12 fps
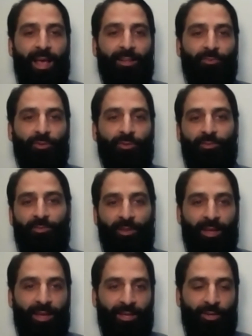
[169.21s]
And so this
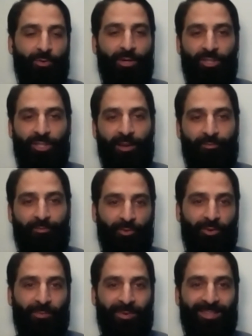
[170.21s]
UNGA
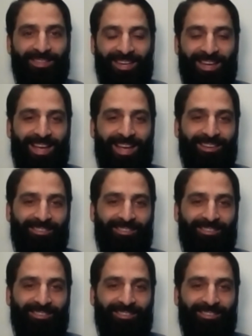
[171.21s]
First Committee